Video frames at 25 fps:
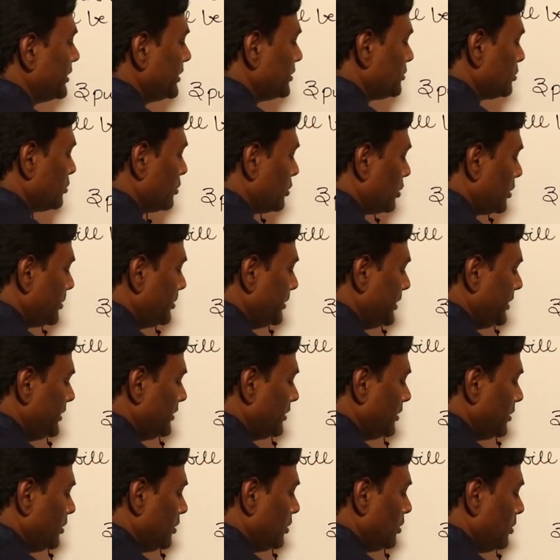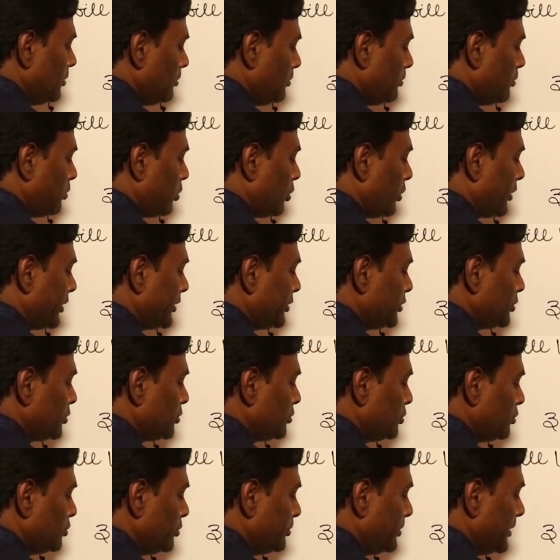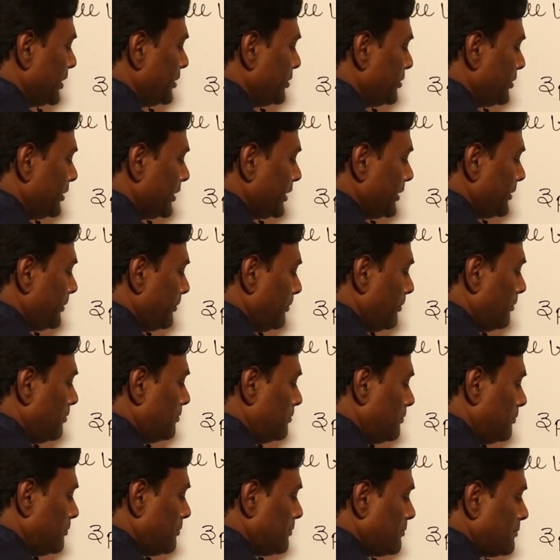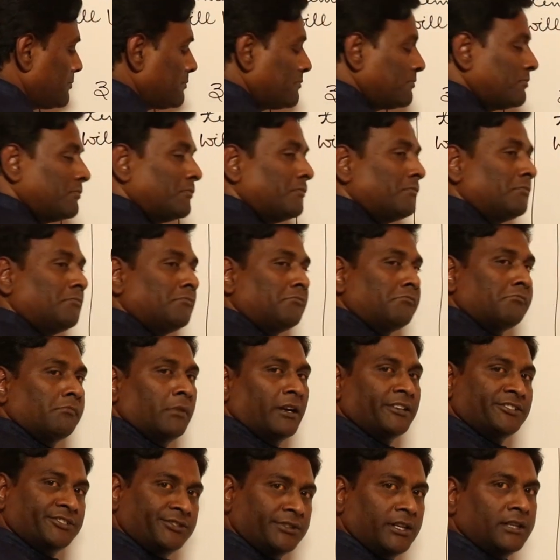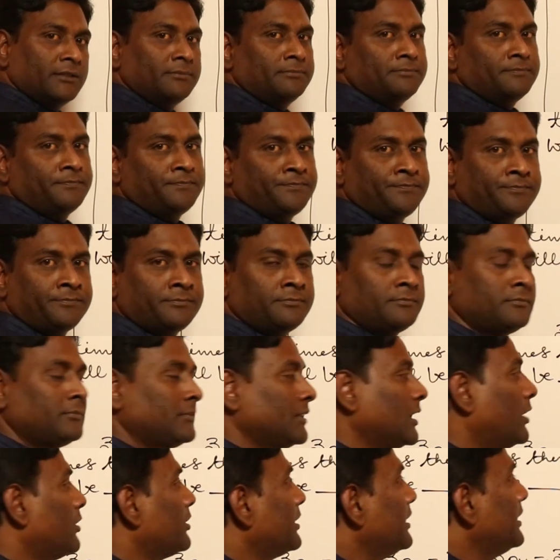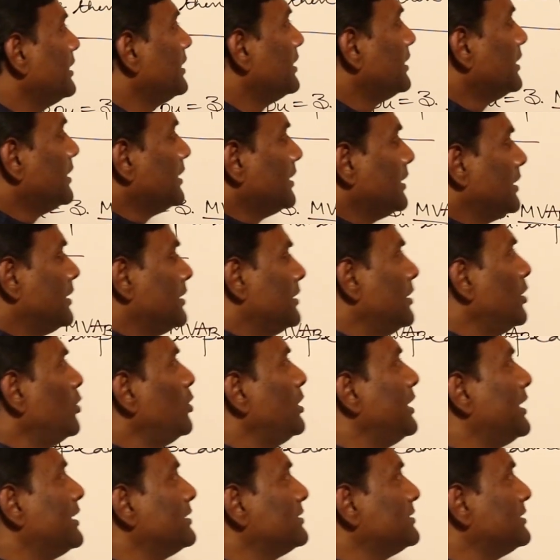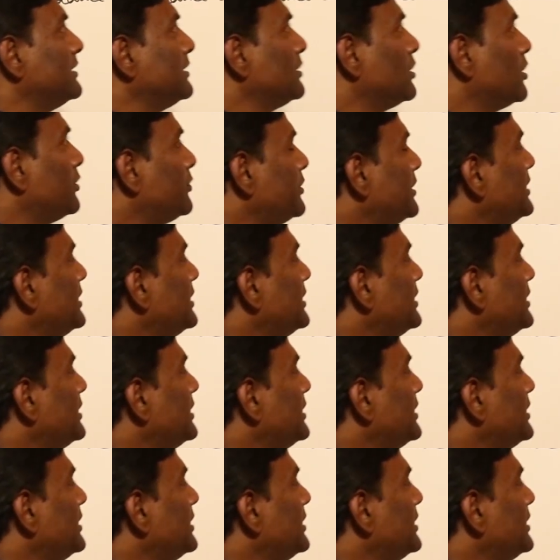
is going to be 0.2 per unit. It's done. Okay, now let us think of